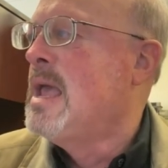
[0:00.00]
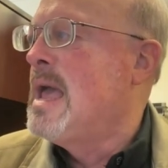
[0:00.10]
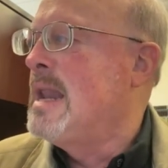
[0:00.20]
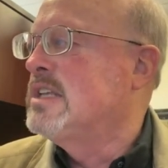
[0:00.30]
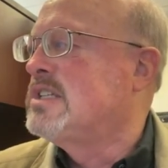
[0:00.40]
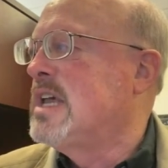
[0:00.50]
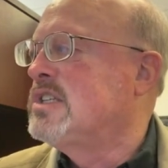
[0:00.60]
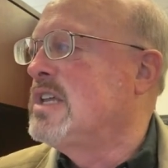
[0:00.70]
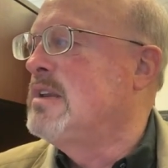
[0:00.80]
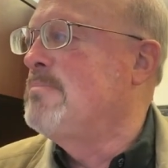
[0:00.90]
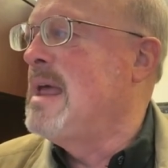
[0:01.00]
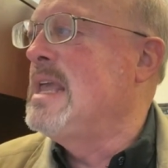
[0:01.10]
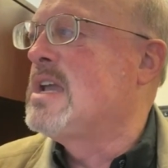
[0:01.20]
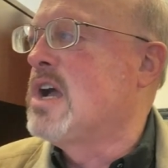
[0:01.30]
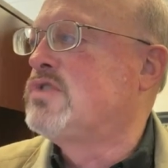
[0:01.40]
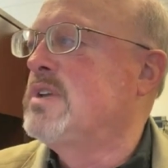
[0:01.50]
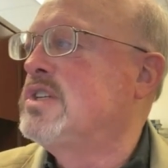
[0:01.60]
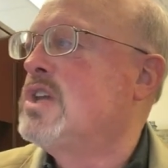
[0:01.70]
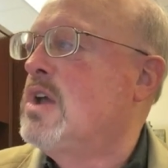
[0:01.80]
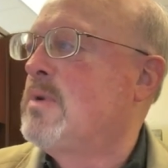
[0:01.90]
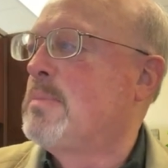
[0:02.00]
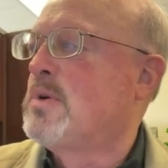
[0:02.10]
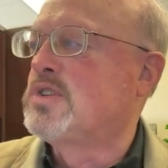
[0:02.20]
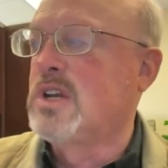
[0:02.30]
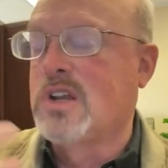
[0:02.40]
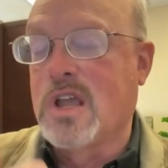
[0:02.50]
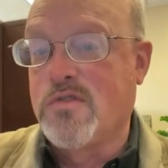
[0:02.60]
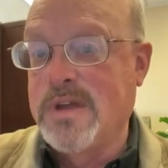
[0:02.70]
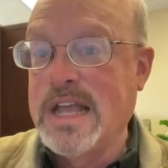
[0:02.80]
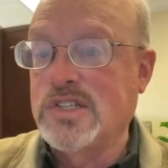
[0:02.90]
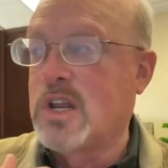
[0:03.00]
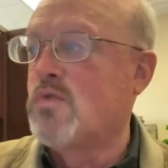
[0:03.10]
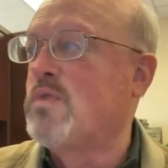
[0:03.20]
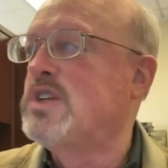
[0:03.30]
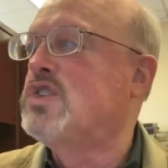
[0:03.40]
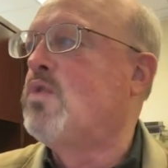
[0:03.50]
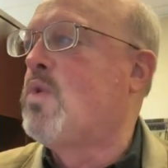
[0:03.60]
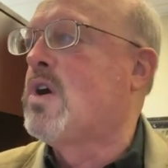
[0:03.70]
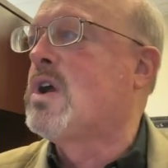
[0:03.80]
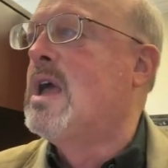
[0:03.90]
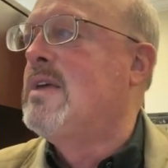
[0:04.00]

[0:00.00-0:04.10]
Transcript: and it says in many countries when a person creates an original work